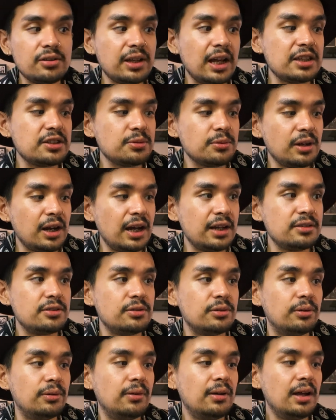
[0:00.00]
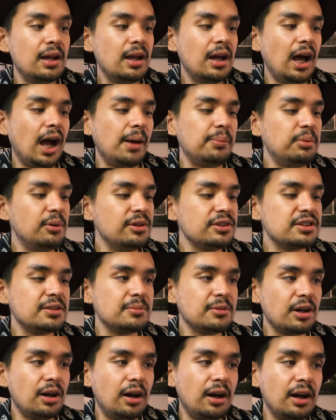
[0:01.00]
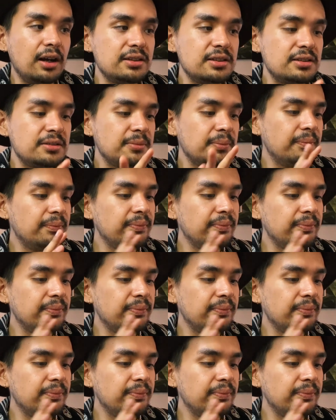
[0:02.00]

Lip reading: That's what I do. I pull some cards.